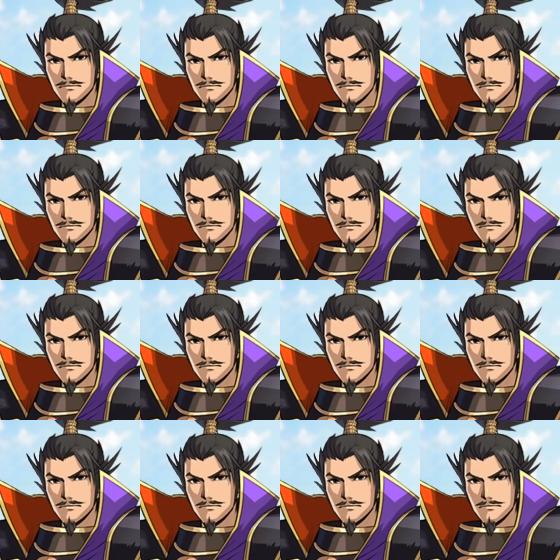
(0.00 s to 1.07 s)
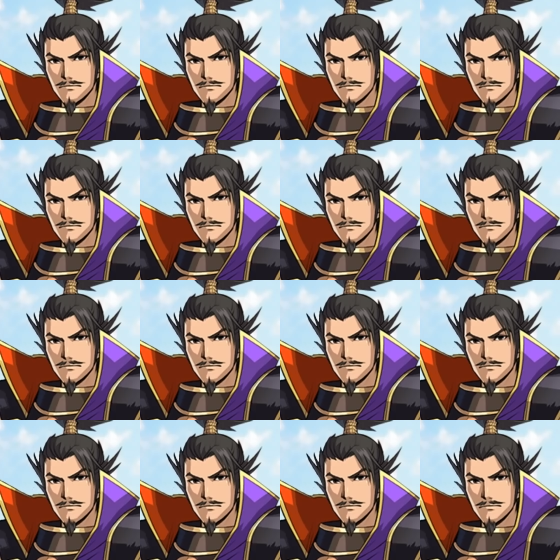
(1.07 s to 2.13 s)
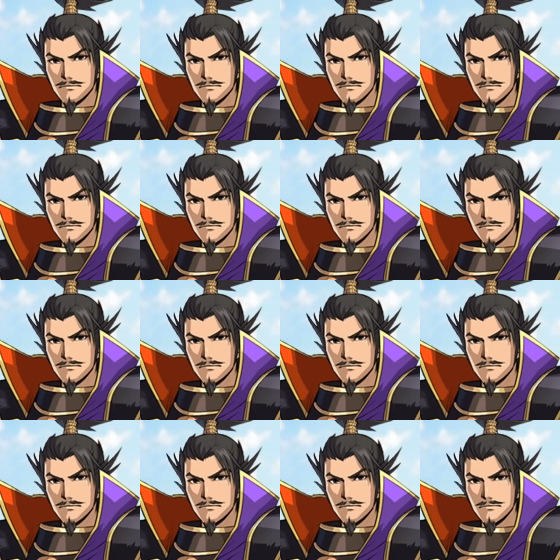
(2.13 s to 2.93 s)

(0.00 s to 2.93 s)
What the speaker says: (silence)